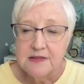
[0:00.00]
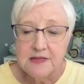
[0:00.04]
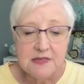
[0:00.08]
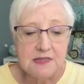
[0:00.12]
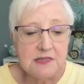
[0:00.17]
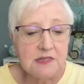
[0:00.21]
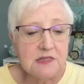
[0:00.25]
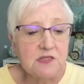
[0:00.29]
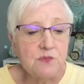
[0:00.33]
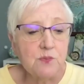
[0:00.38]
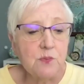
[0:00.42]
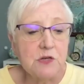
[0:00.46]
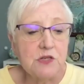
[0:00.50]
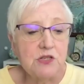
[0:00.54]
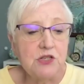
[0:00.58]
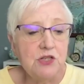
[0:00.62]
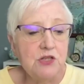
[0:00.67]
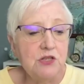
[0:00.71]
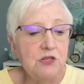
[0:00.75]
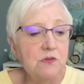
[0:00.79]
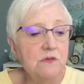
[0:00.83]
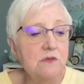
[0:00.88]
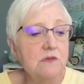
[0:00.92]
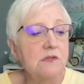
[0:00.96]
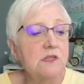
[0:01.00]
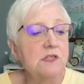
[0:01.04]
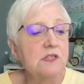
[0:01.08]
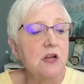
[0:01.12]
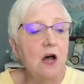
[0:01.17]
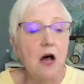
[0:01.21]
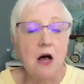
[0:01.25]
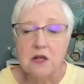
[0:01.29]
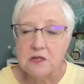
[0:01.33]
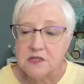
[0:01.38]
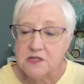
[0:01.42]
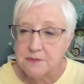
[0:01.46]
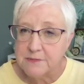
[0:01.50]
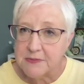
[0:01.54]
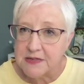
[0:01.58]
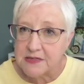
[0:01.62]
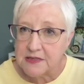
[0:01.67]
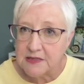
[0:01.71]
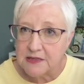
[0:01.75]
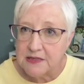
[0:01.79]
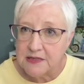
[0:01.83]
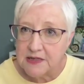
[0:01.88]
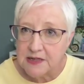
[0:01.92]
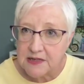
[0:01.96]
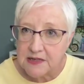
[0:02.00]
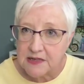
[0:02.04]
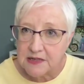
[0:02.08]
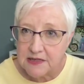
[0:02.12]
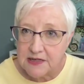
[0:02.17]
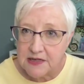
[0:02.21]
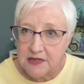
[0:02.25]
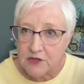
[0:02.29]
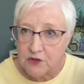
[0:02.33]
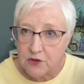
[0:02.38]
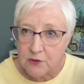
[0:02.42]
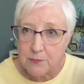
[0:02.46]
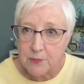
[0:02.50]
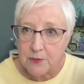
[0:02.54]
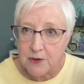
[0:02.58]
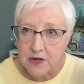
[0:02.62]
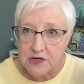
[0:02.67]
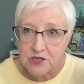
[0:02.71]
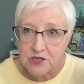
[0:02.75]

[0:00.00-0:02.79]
This is what you used ultimately to clean your